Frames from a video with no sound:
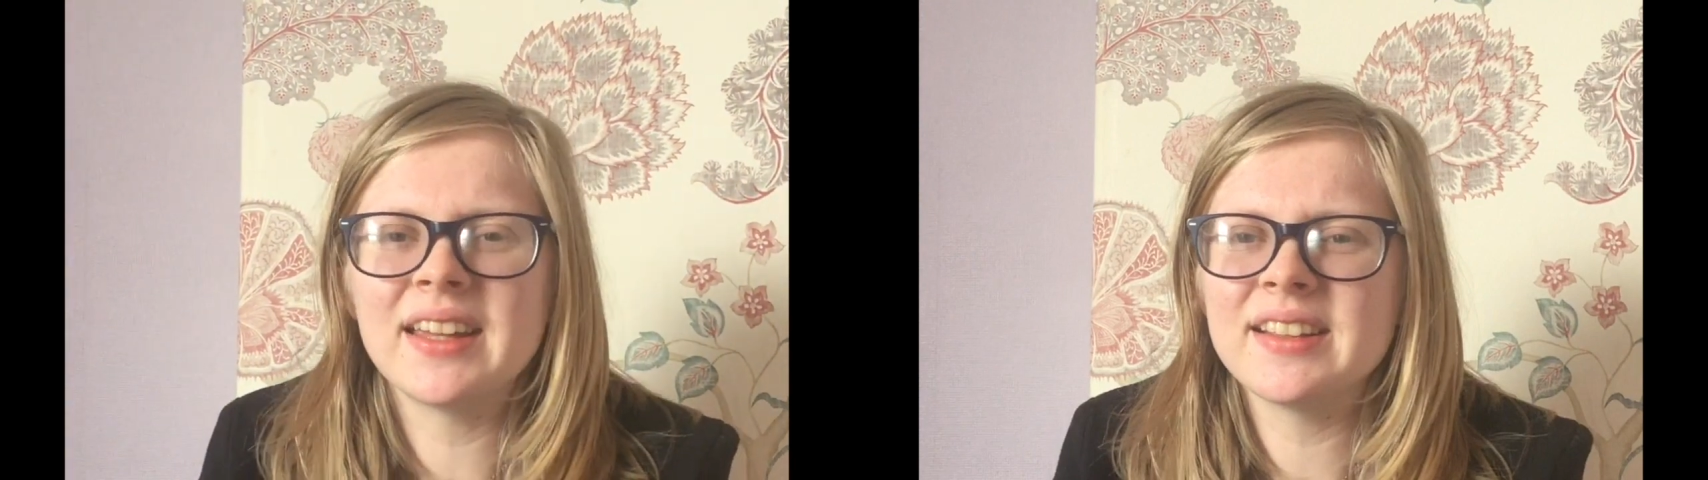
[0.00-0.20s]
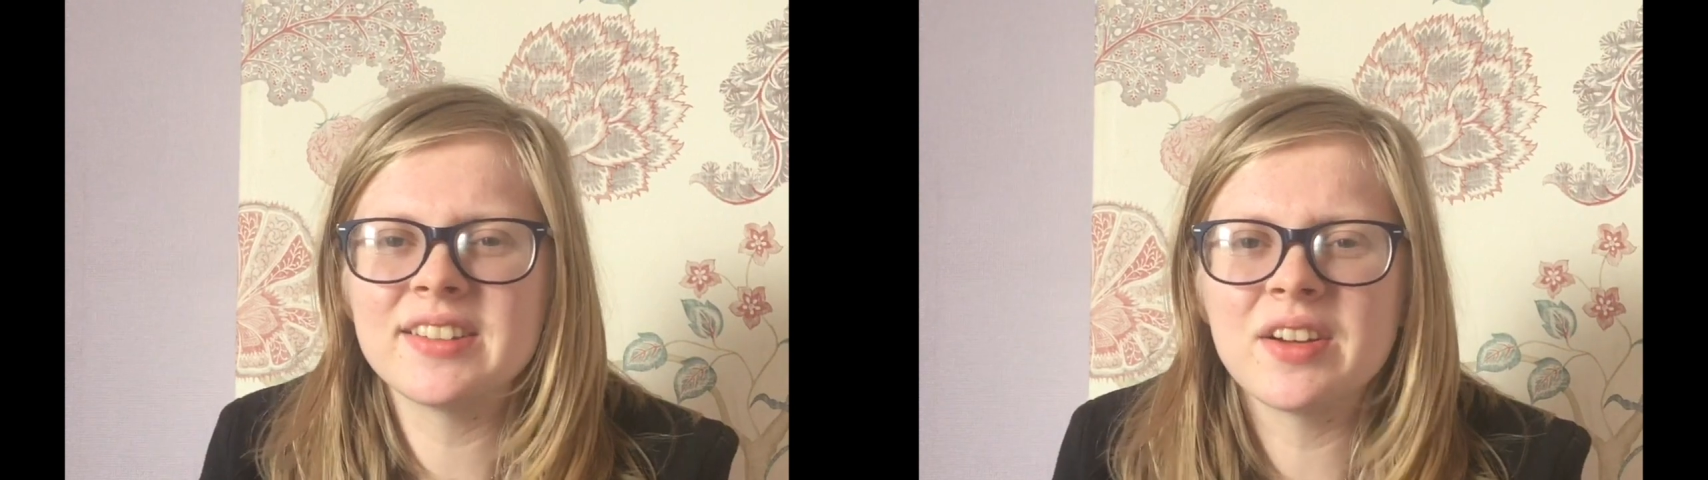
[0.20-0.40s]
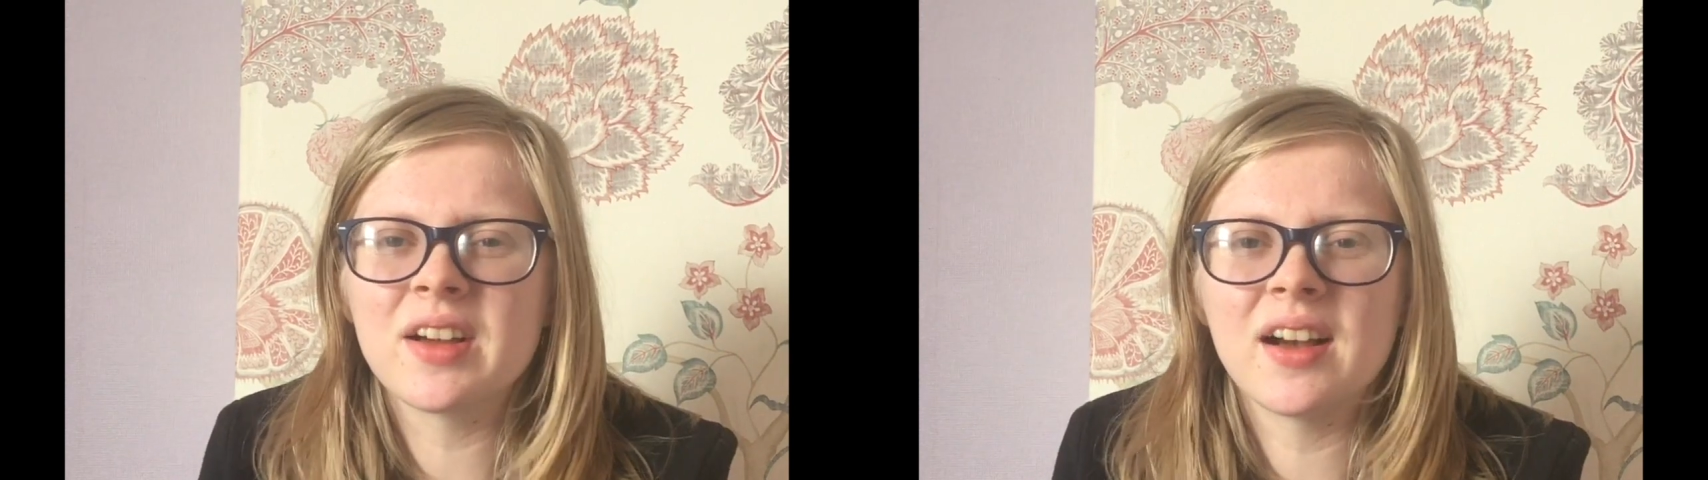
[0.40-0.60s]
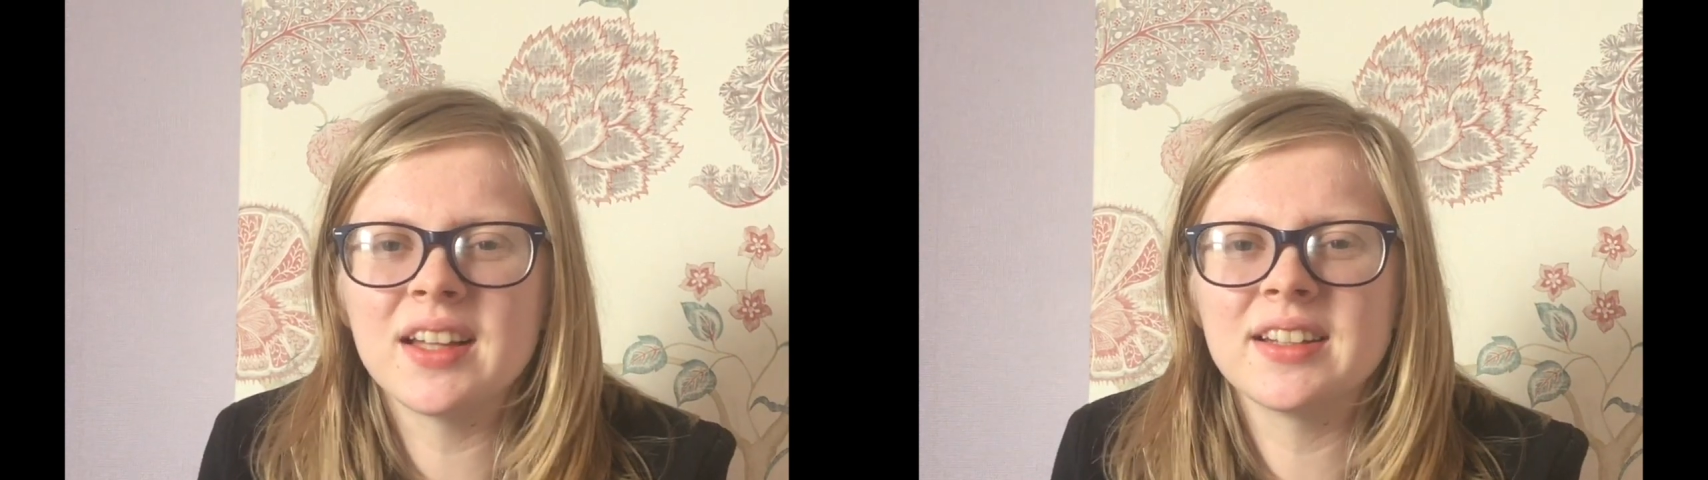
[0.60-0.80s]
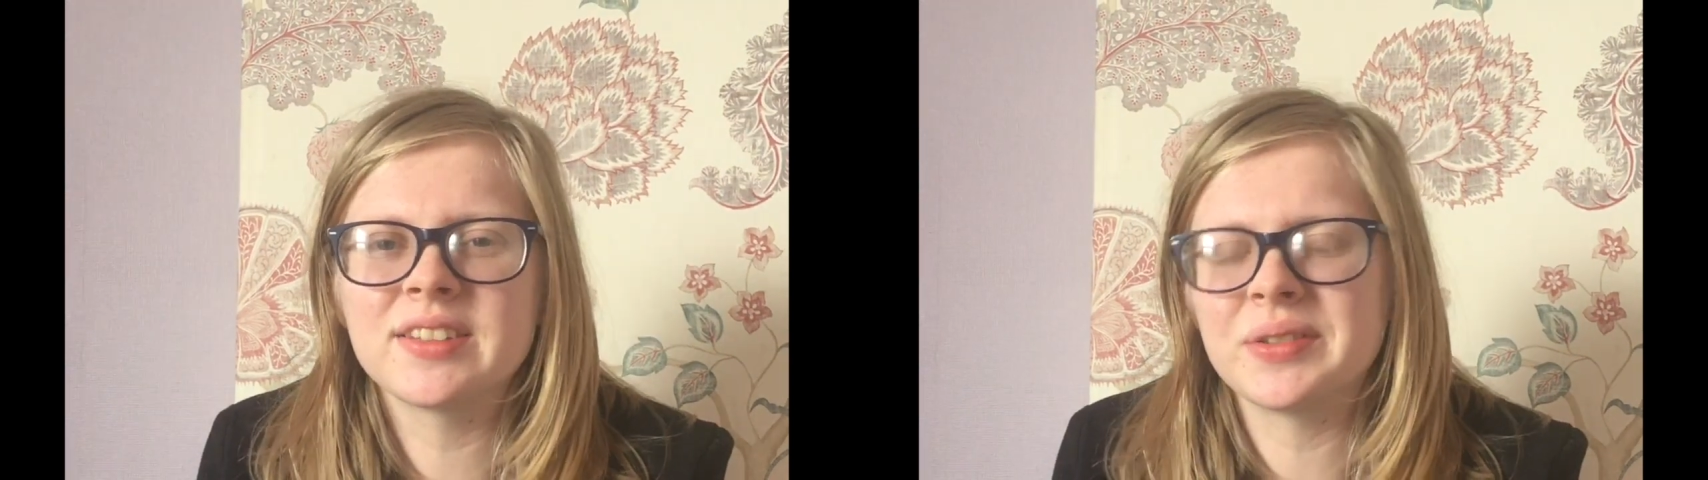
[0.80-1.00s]
is no
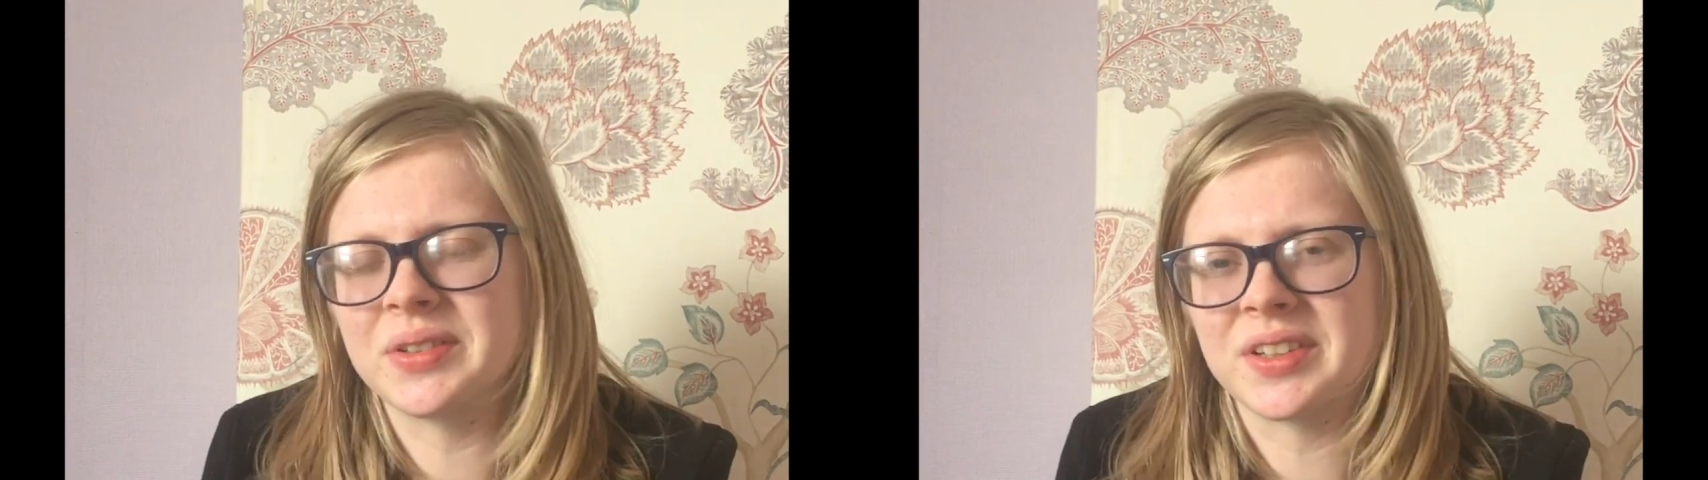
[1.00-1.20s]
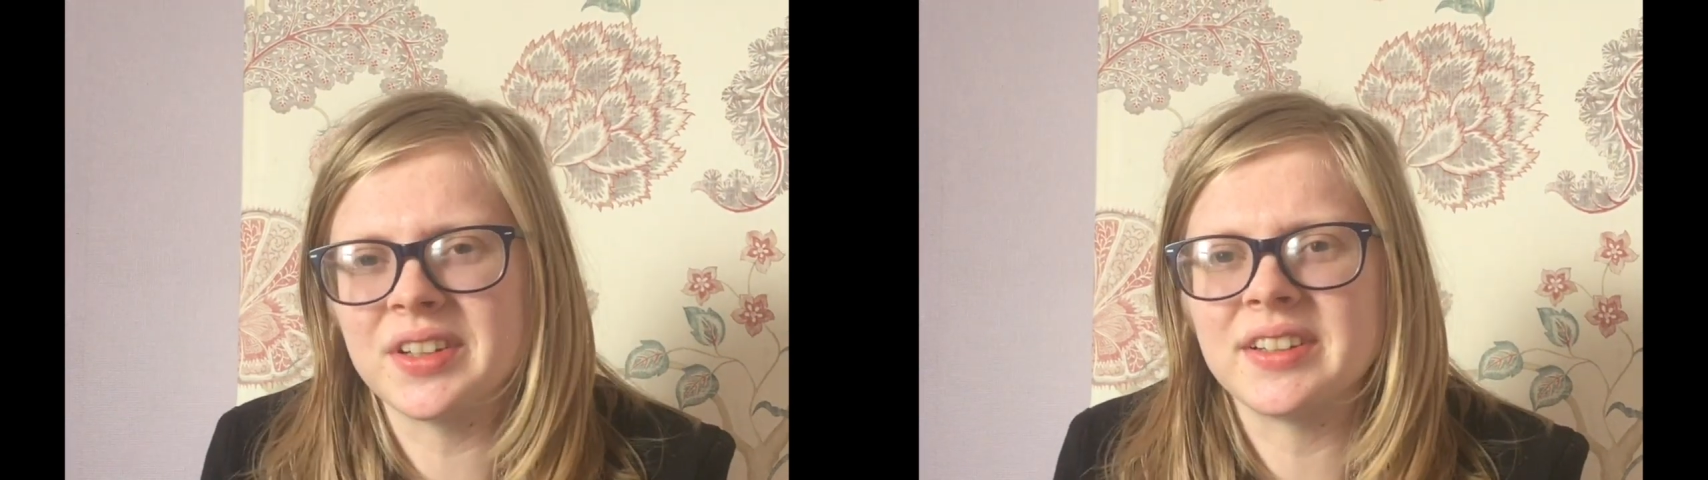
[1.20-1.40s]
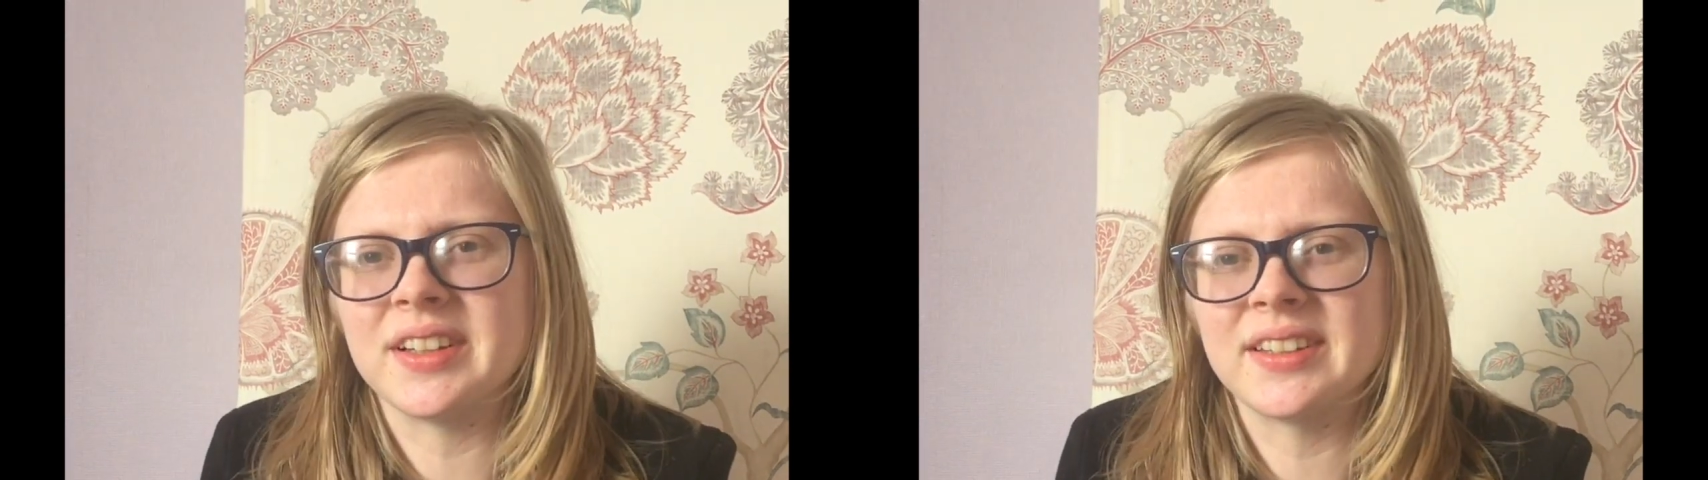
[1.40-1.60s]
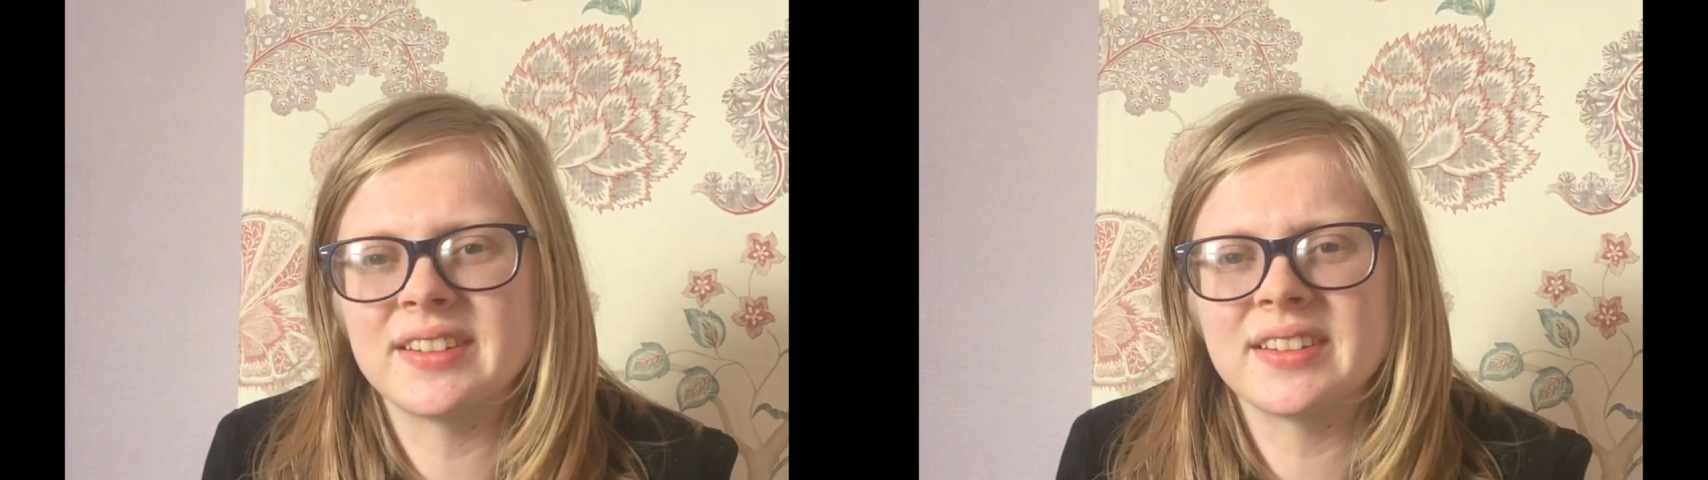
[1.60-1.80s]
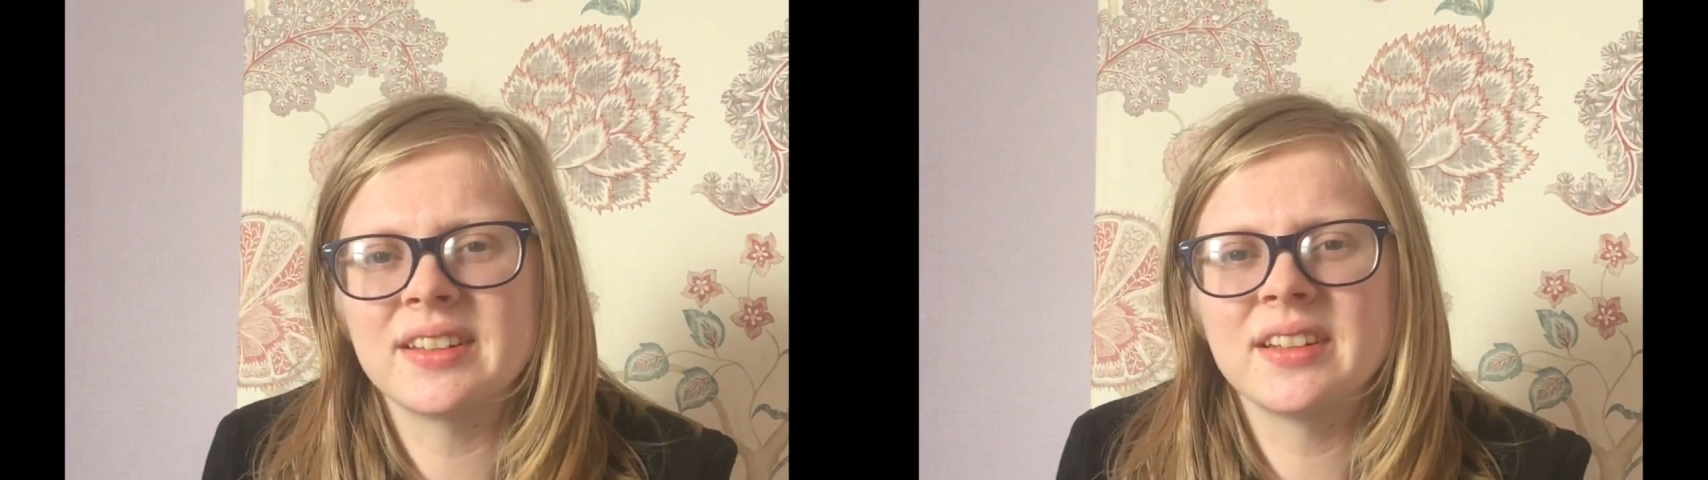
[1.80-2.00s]
kindness or
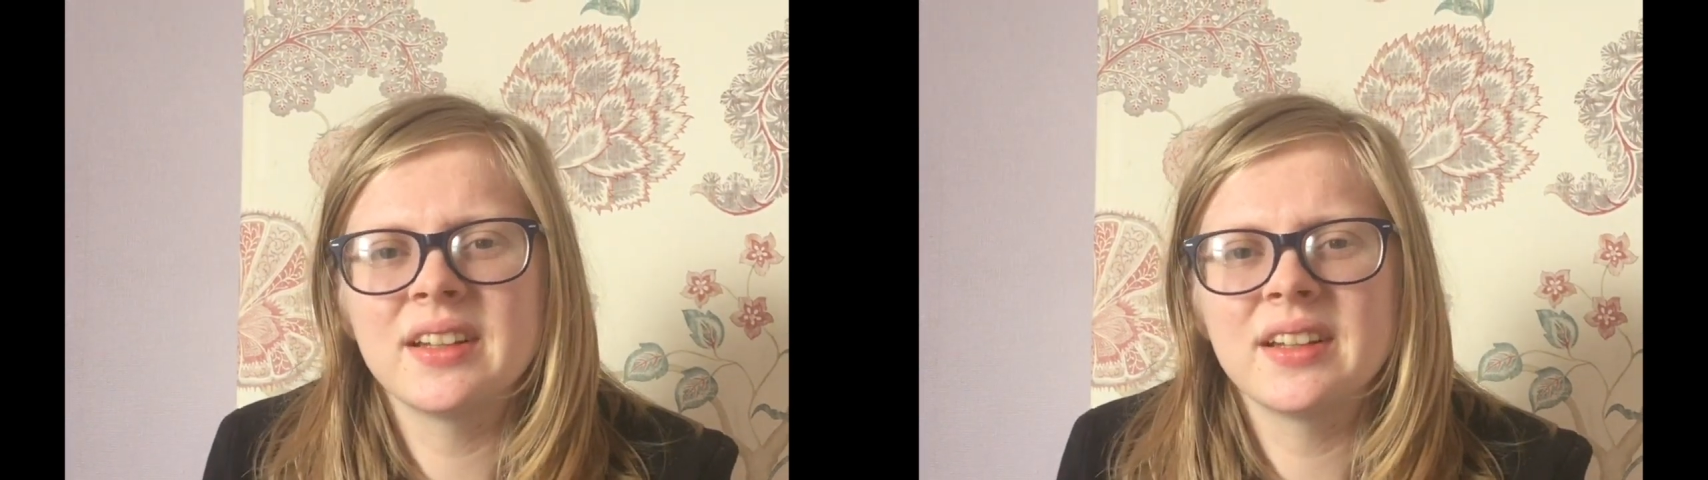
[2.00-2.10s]
goodness.